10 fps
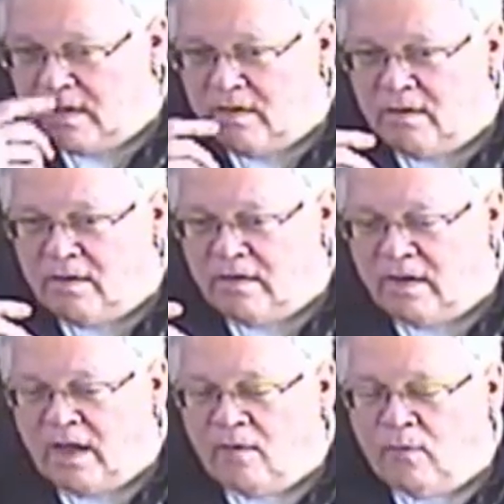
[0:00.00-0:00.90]

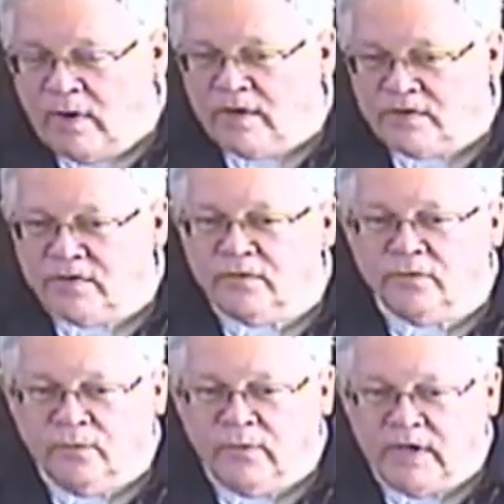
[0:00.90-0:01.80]
I wanted to
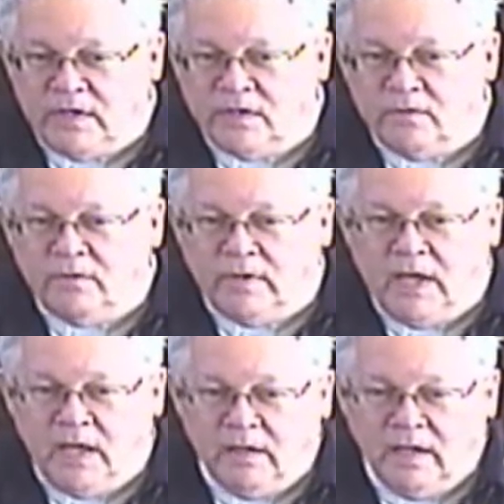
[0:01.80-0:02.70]
redo a
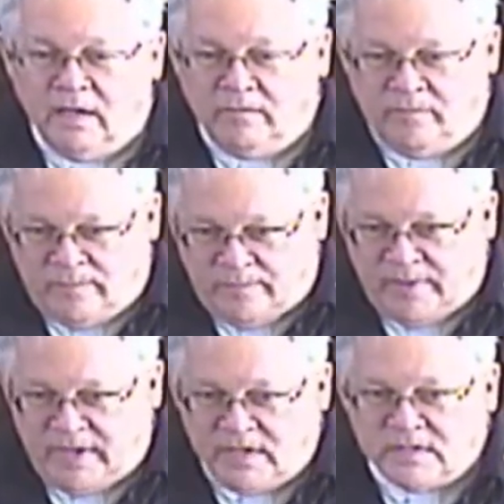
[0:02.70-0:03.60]
healing
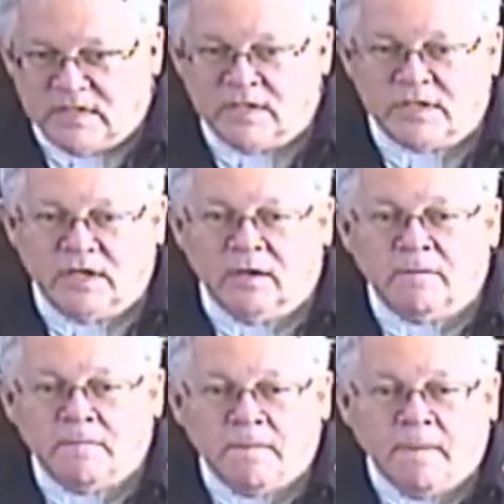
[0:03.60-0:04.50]
piece this year
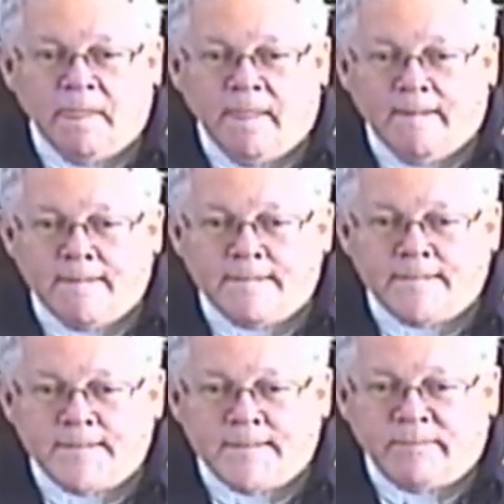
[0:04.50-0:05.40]

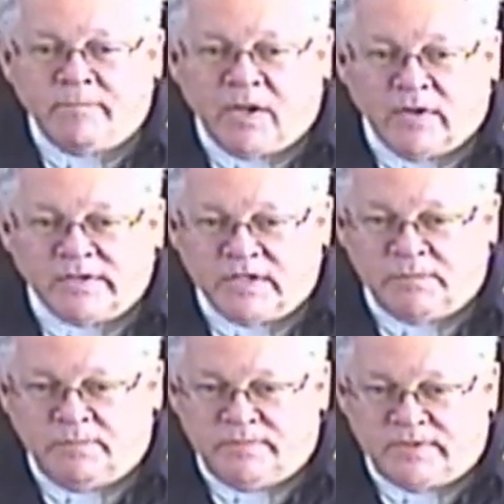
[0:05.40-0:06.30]
because
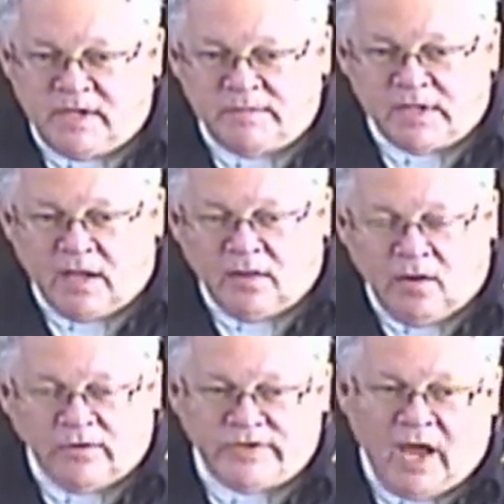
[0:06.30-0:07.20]
it seems like a
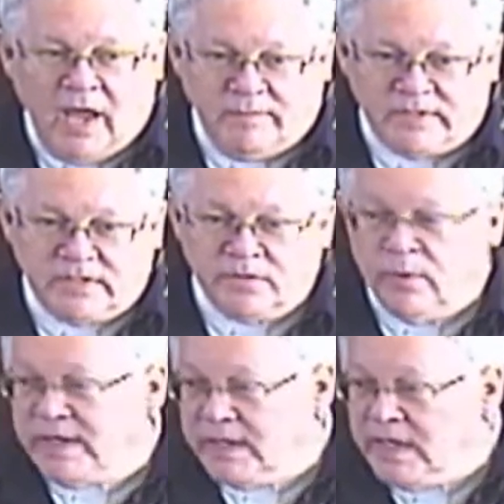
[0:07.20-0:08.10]
long time since
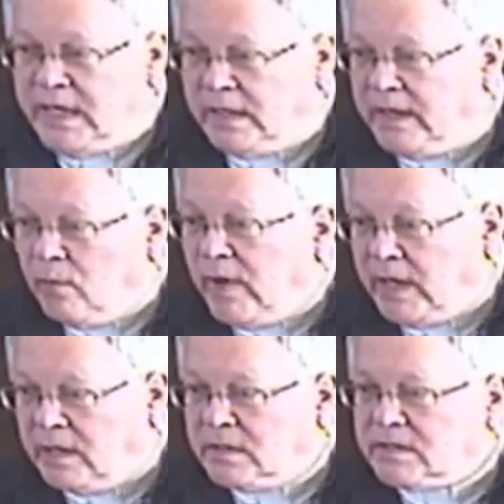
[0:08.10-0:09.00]
we did Healing
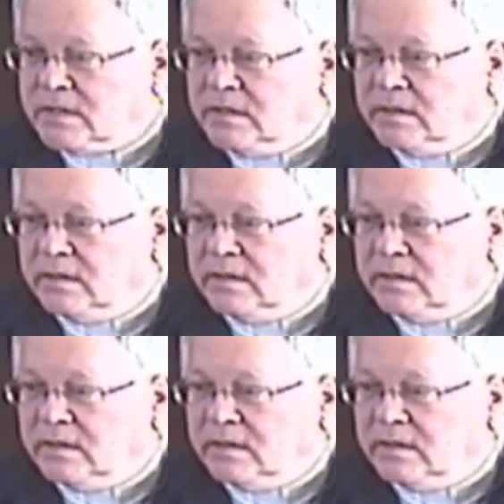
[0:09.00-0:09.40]
Wings.